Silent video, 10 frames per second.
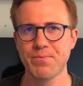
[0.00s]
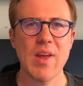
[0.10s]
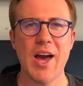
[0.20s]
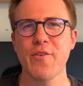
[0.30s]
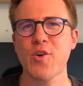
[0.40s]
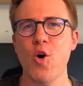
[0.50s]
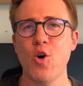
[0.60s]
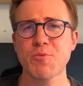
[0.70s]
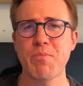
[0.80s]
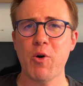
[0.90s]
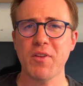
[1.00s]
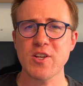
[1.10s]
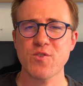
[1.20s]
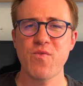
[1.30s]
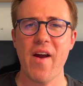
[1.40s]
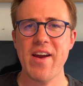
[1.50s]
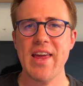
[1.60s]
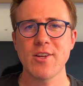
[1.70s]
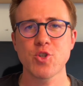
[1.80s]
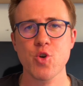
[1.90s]
And of course, building this
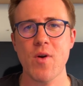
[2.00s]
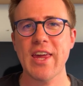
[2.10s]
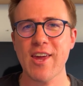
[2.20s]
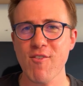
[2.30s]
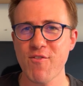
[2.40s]
very intriguing